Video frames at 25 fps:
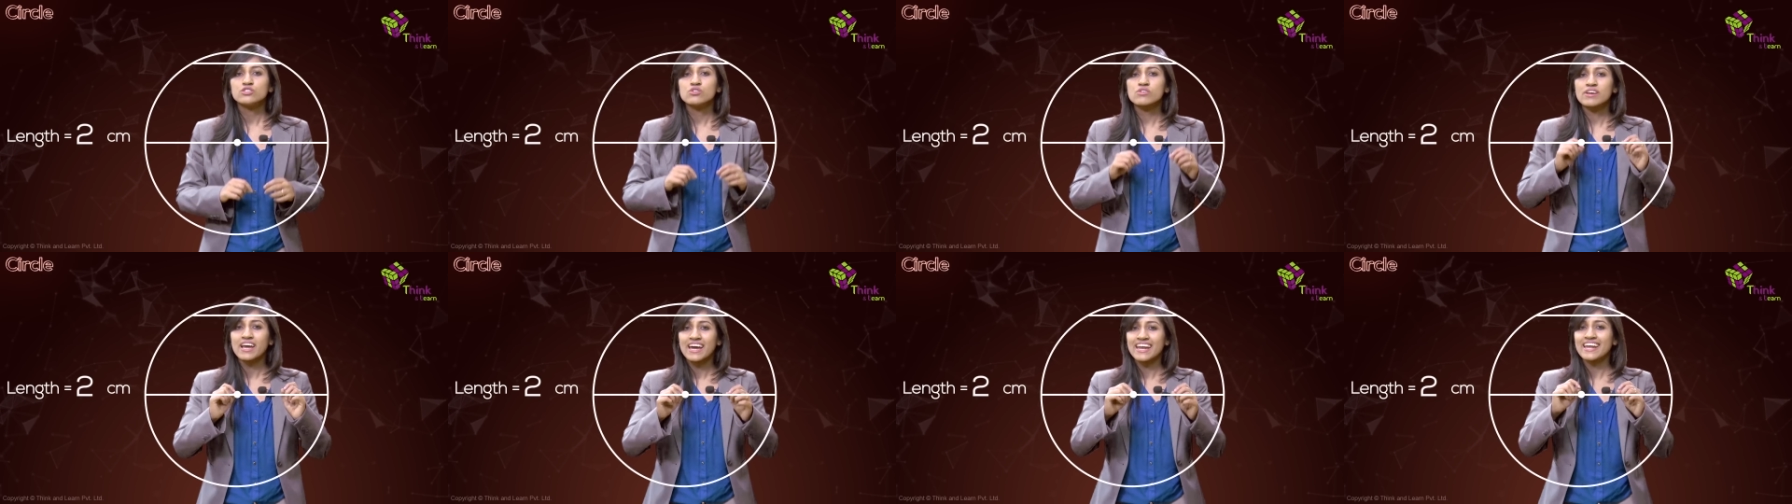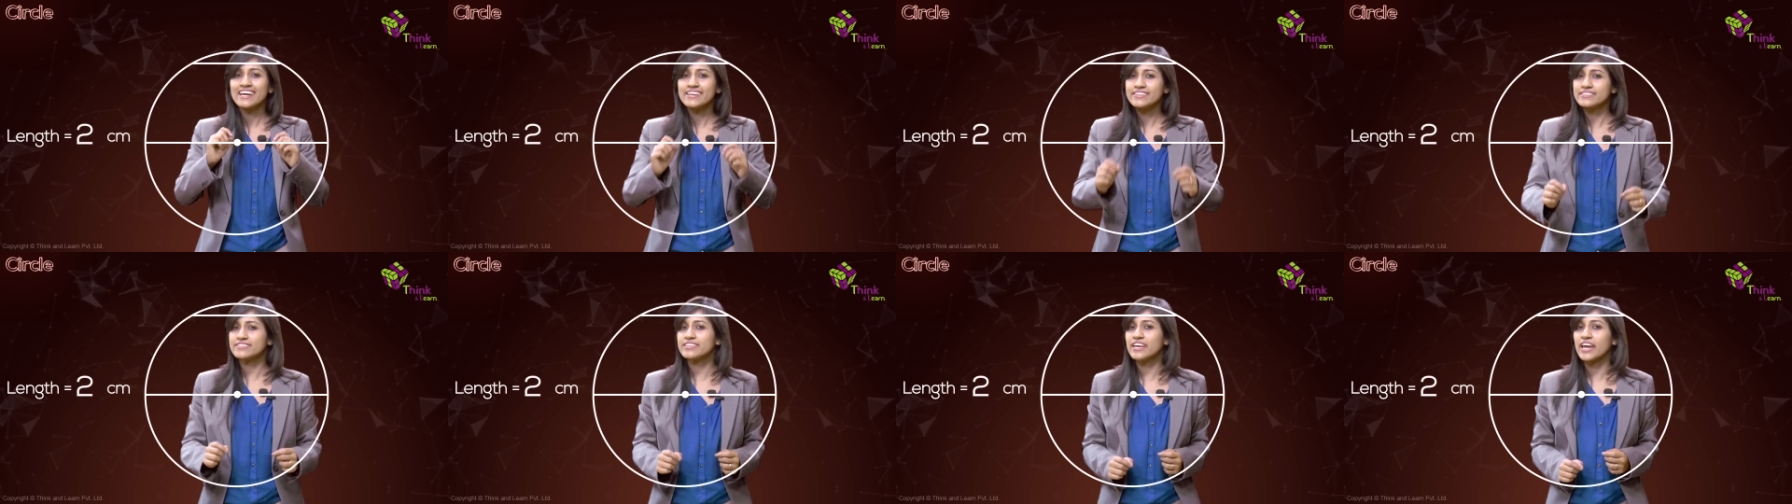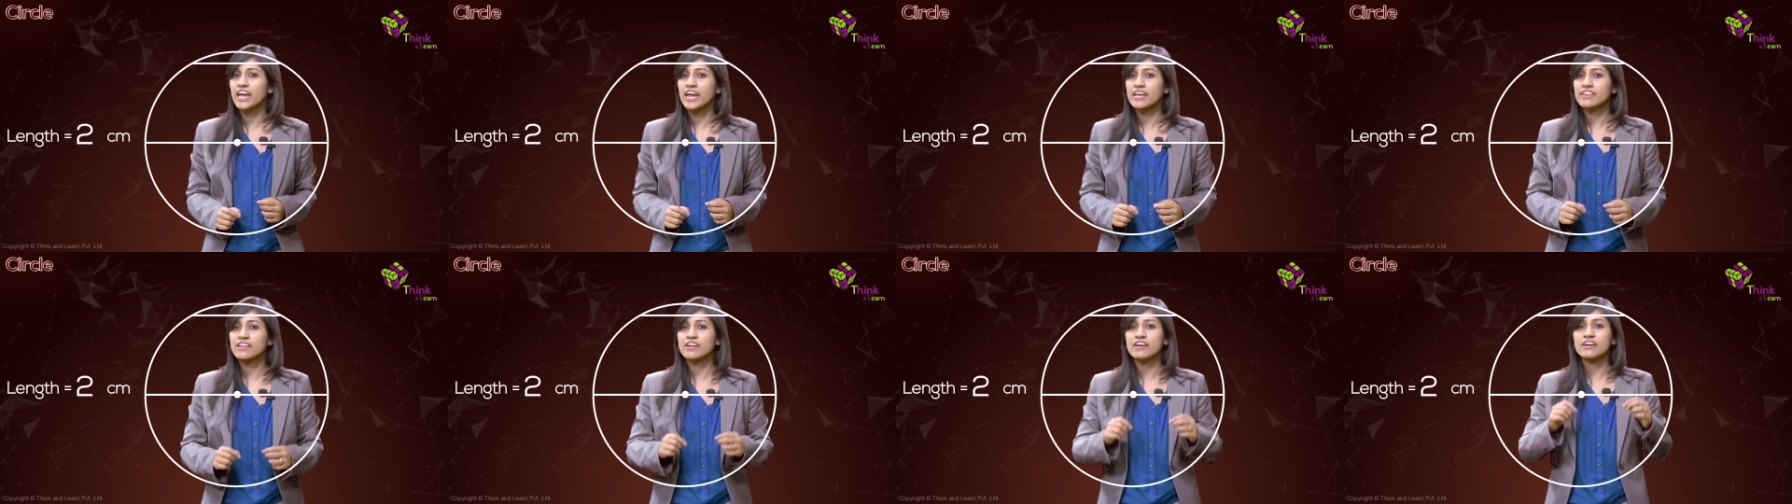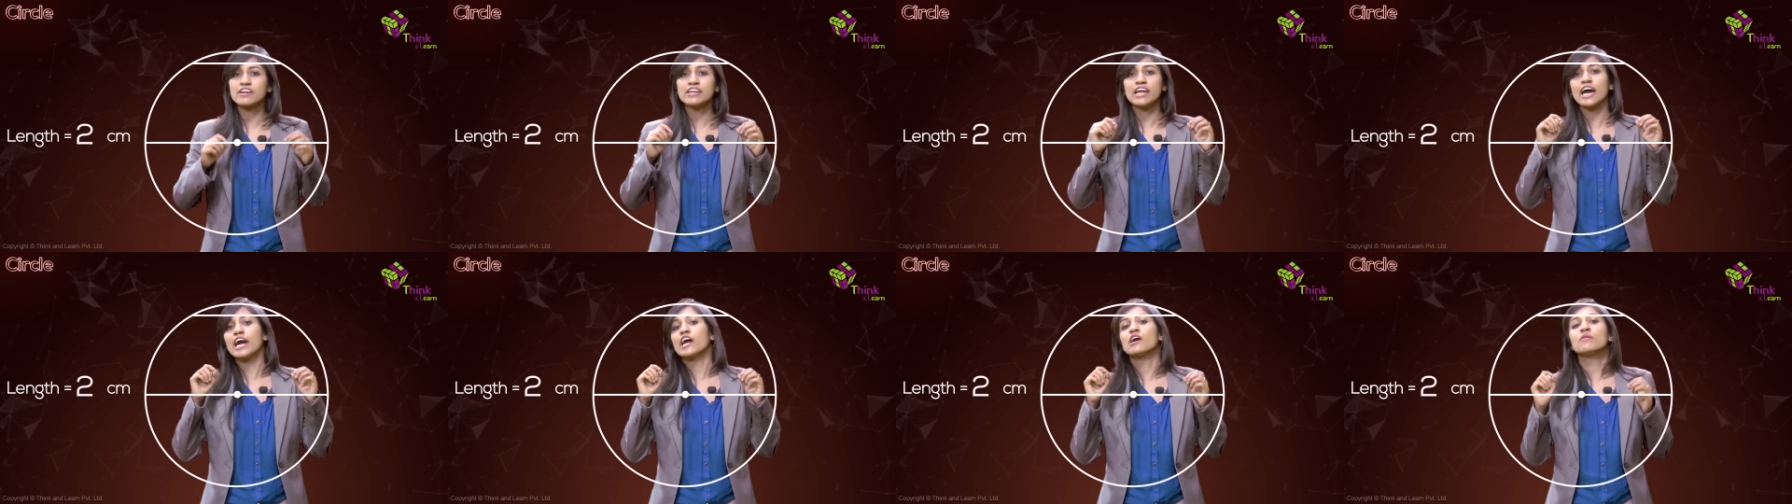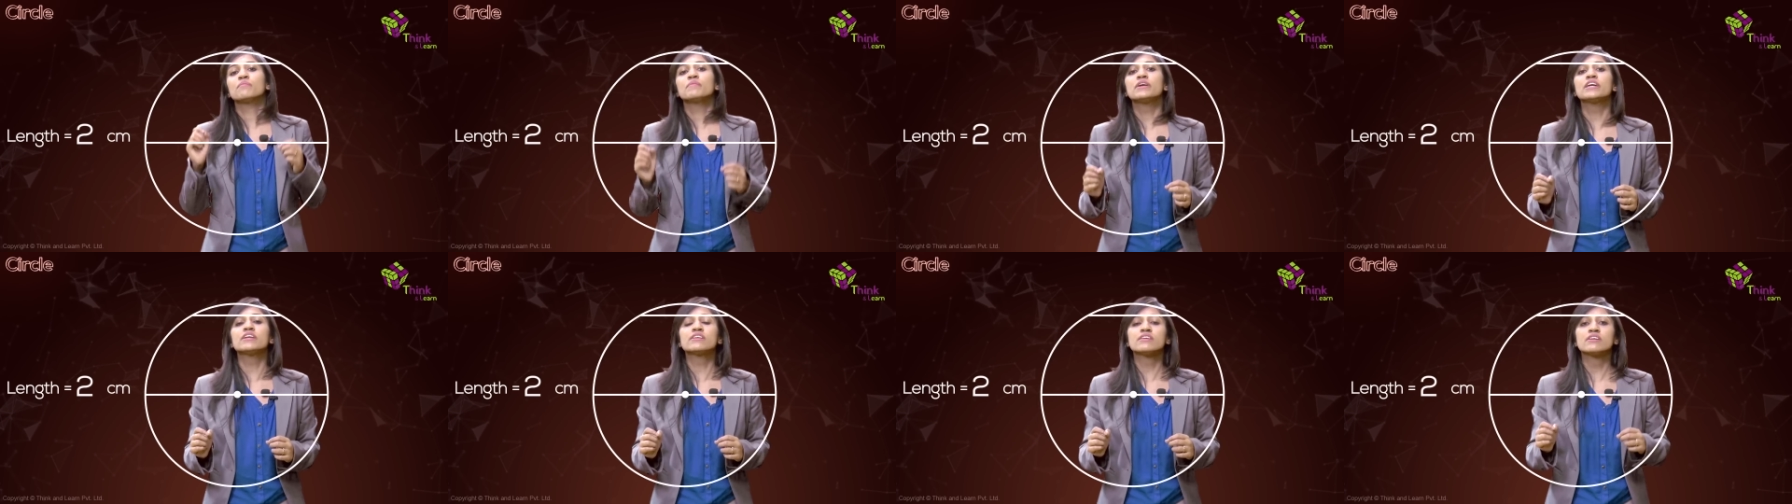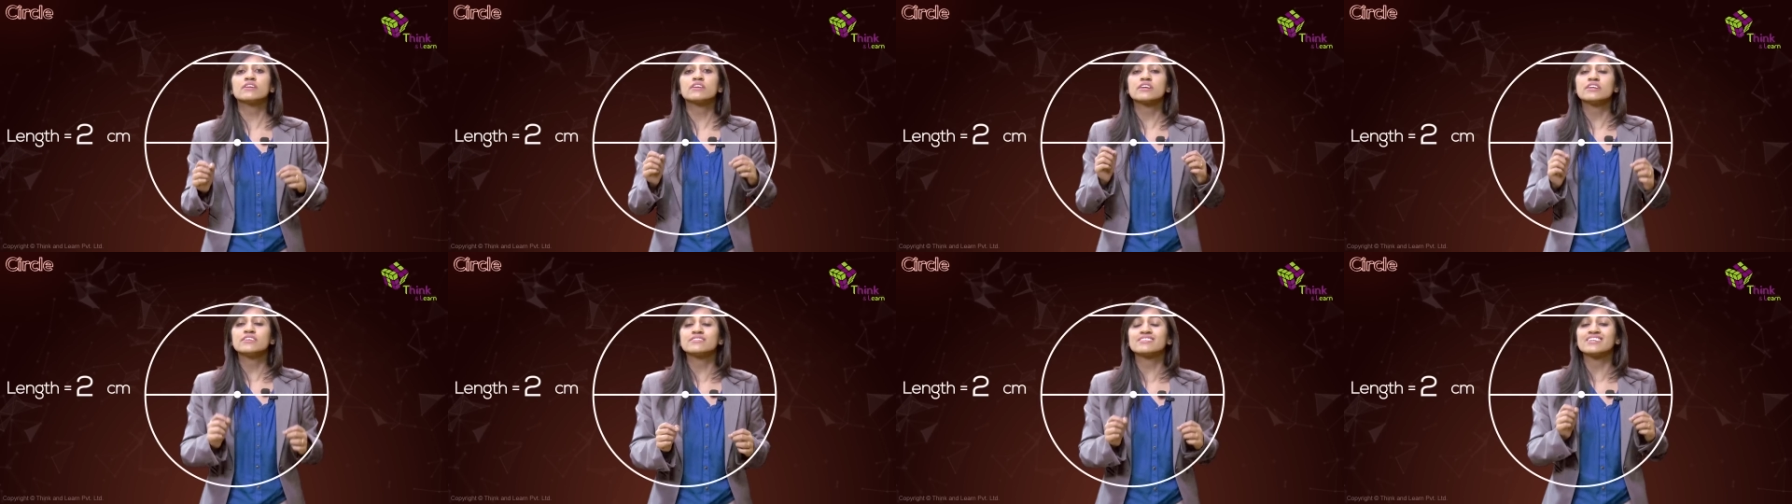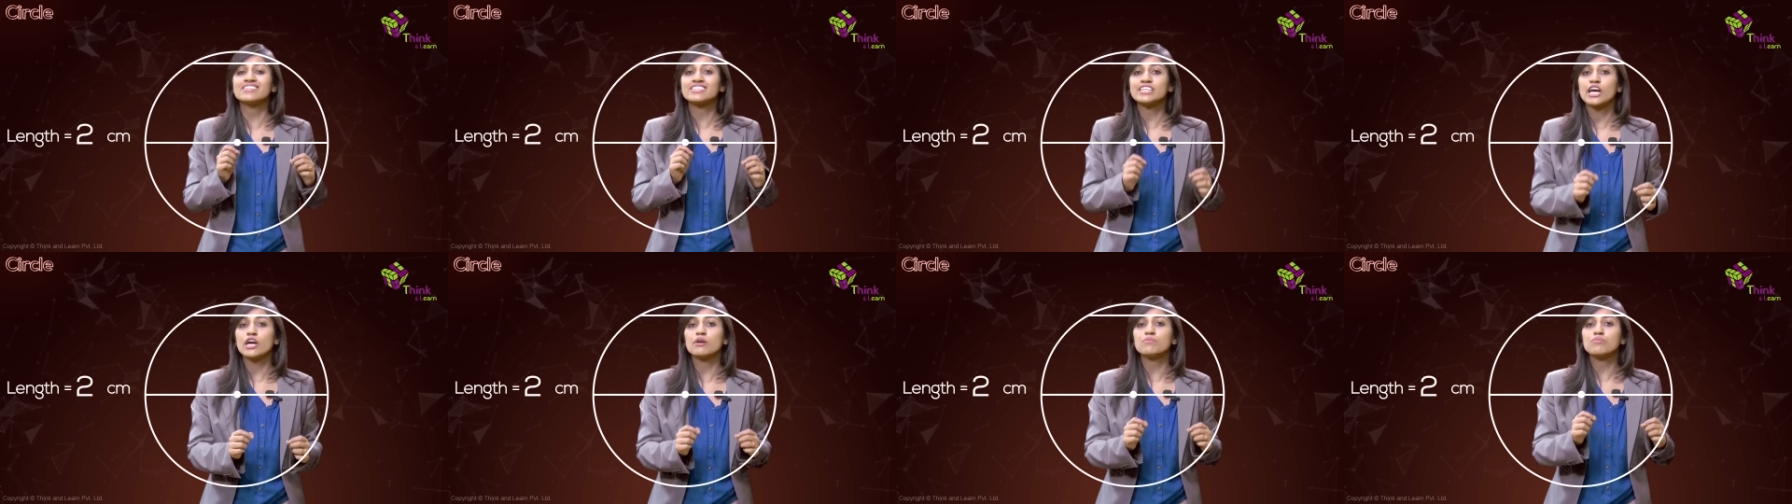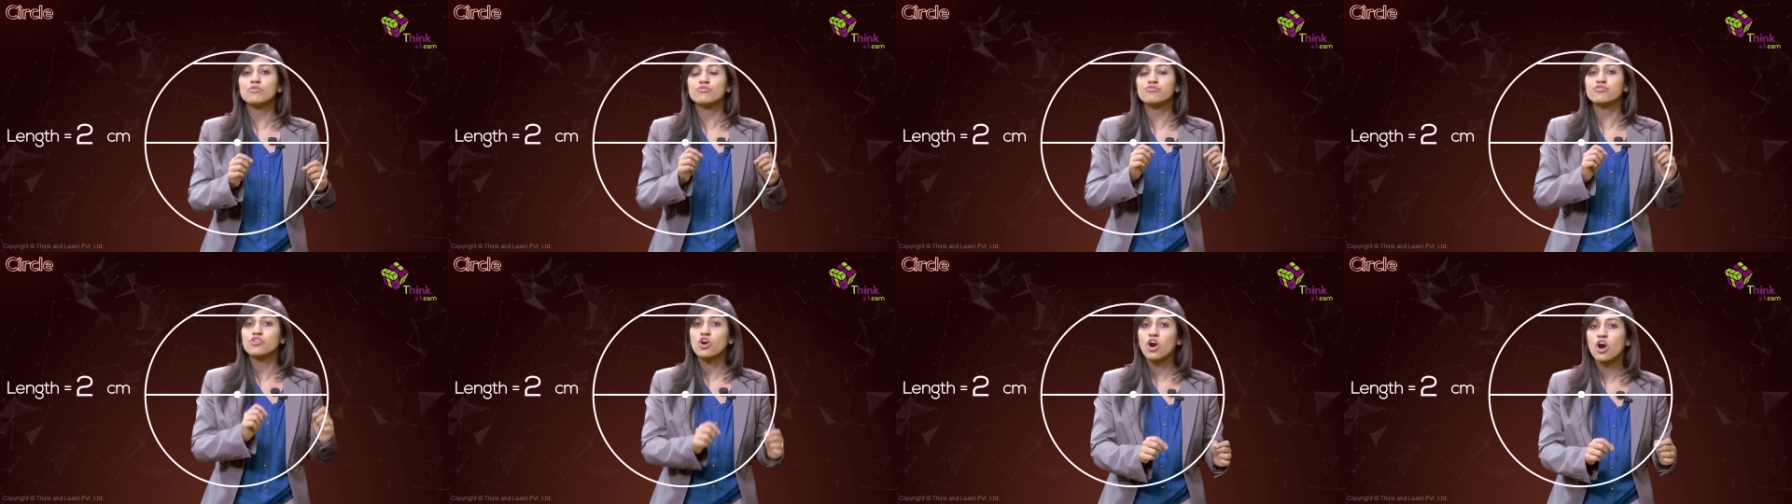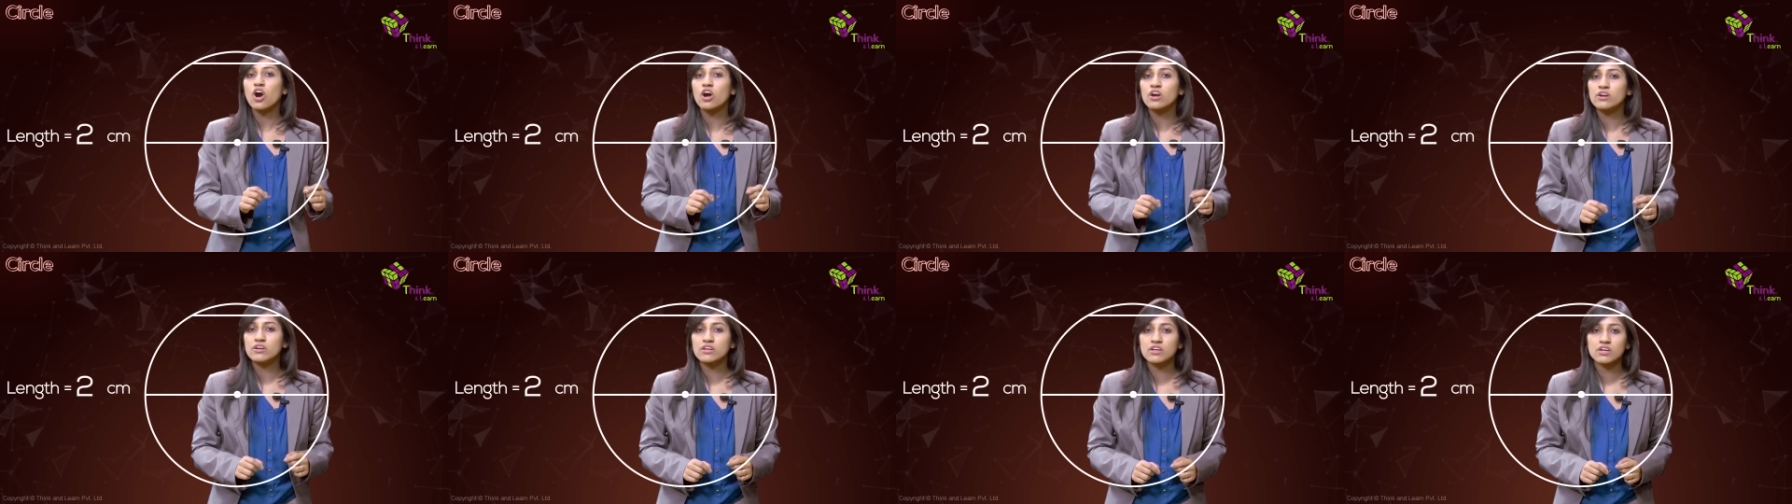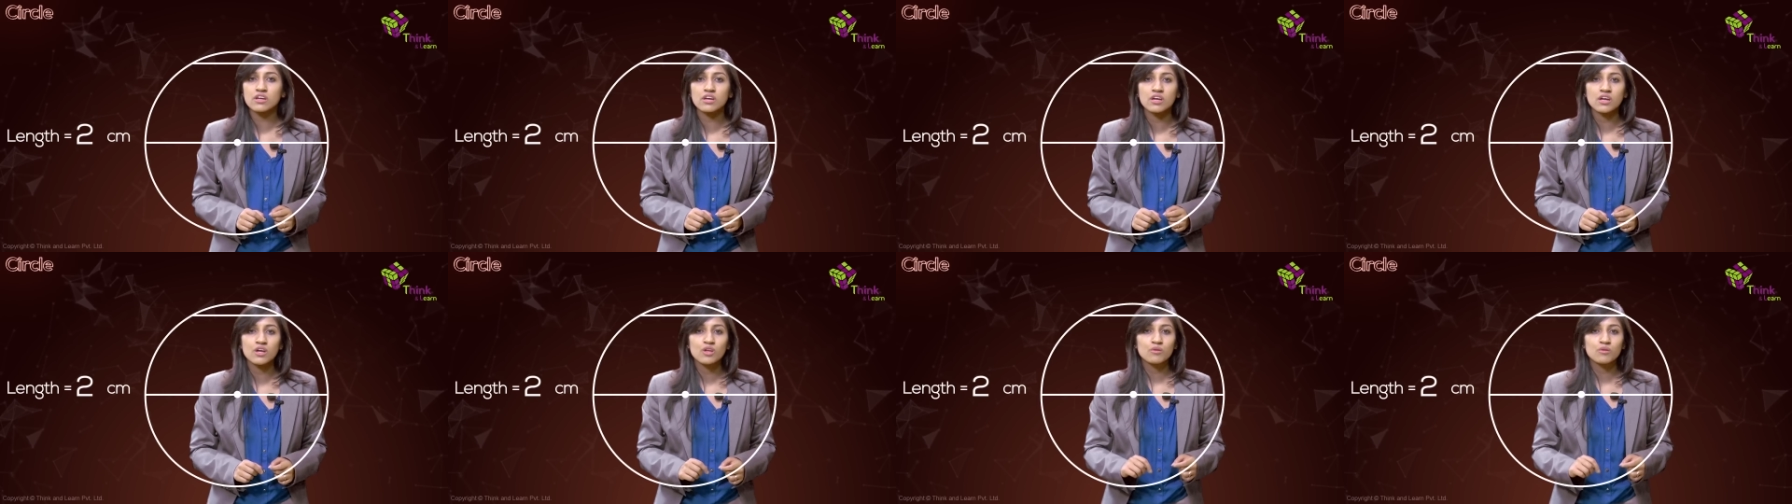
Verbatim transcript: So can I say that a diameter is a type of chord,